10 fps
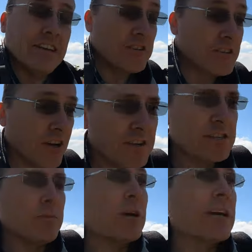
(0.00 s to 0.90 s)
you're just going
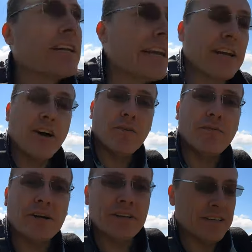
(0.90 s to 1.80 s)
somewhere, getting off,
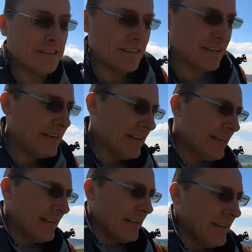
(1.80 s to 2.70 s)

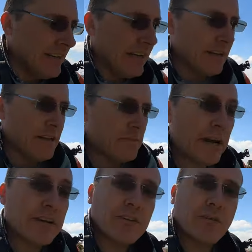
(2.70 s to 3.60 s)
and then
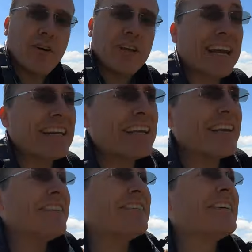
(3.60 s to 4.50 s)
back on the road again, you
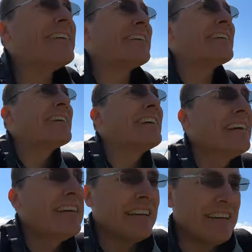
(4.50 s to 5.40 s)
know?
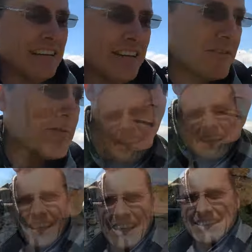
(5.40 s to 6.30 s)
You don't
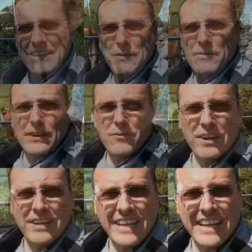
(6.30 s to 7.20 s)
really do much hiking. Found the
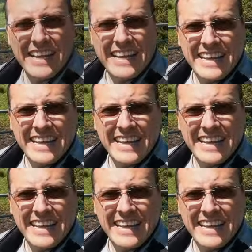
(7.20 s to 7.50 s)
friend here.